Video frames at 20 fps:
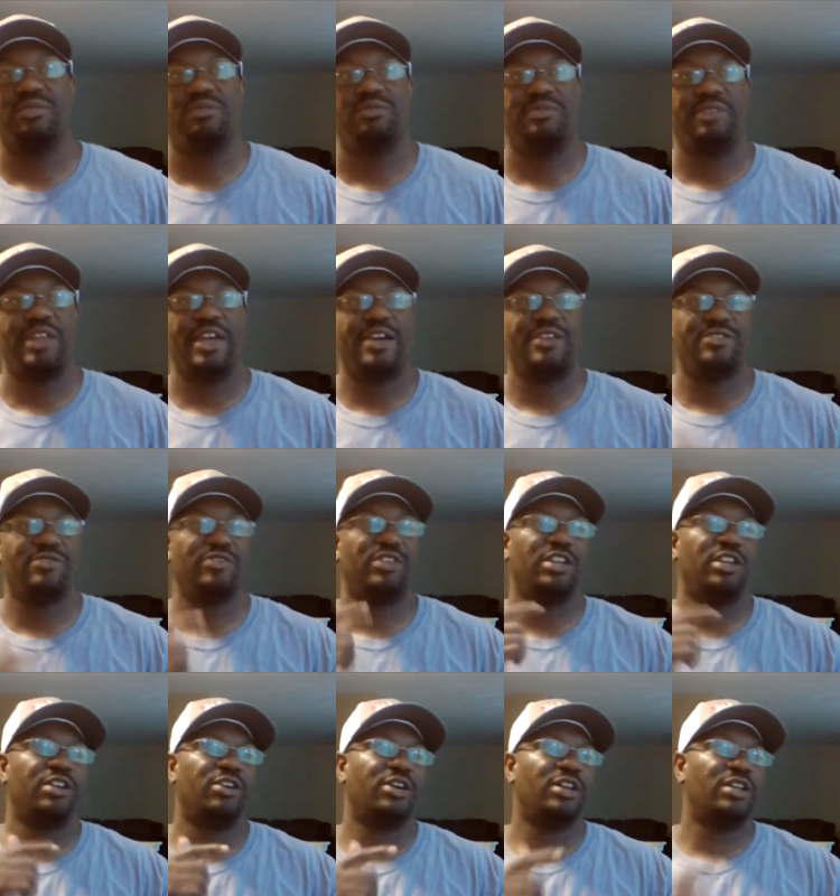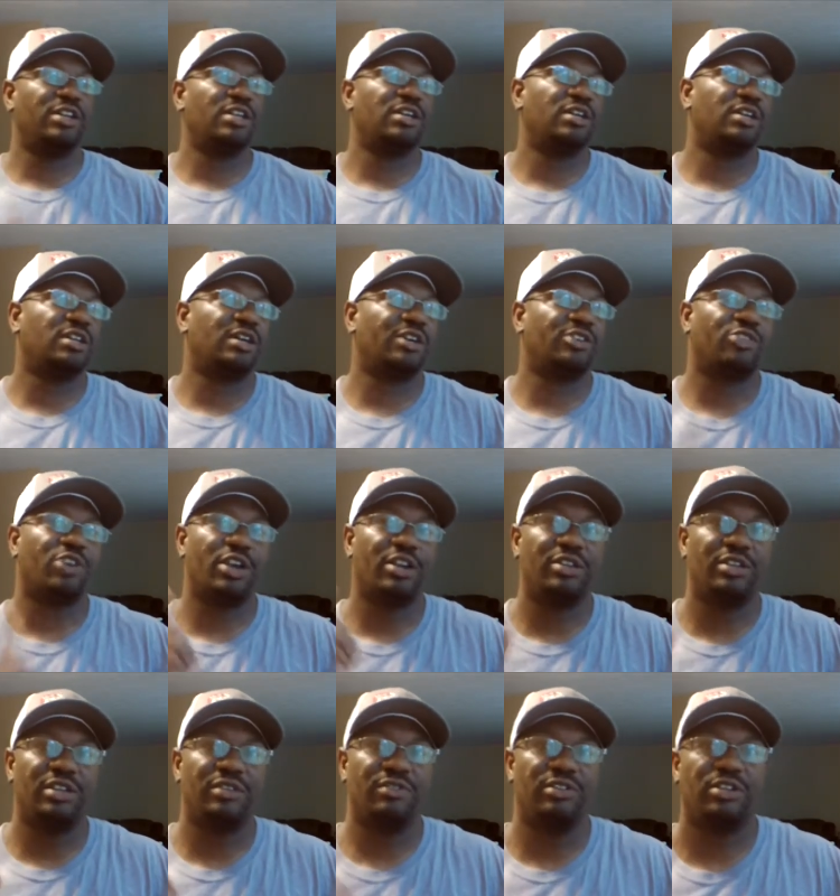Last video I did, I'll try to
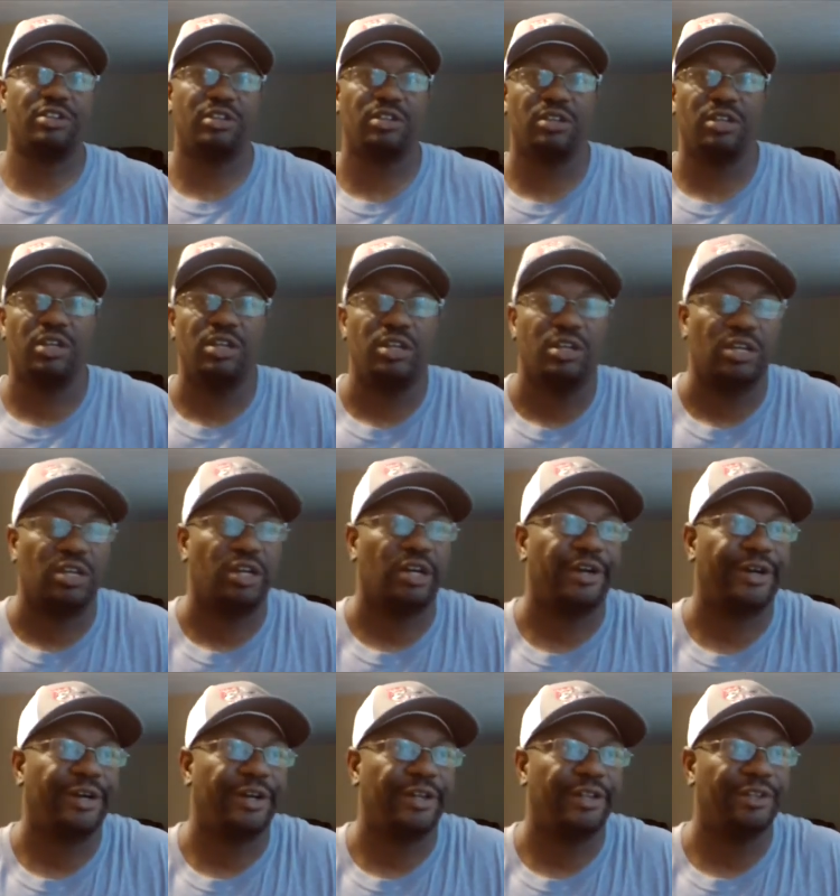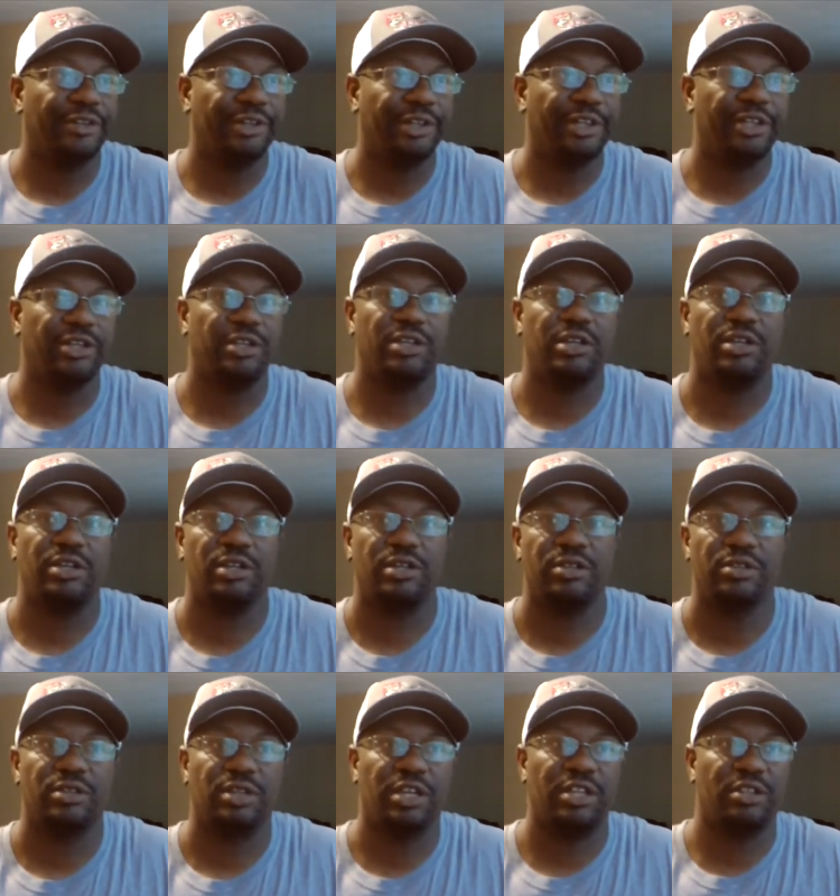leave a, uh, a link
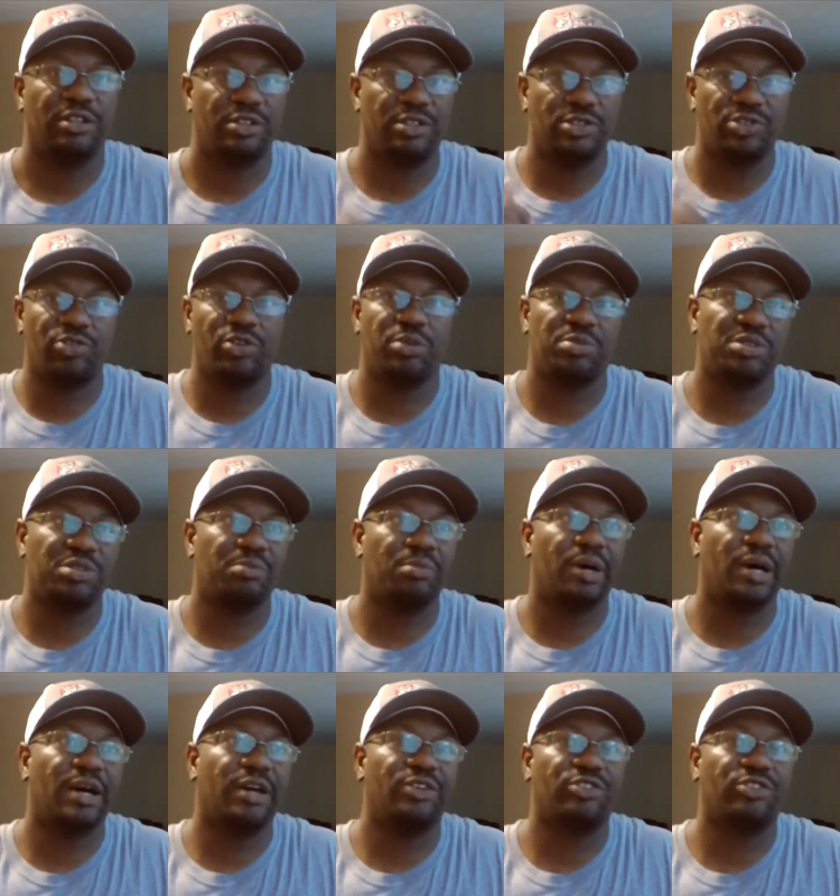in the description box